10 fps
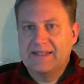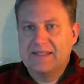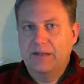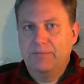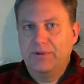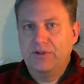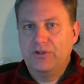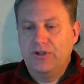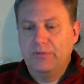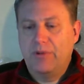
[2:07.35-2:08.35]
slip
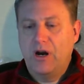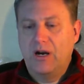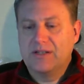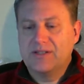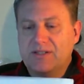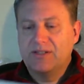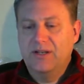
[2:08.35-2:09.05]
to the box,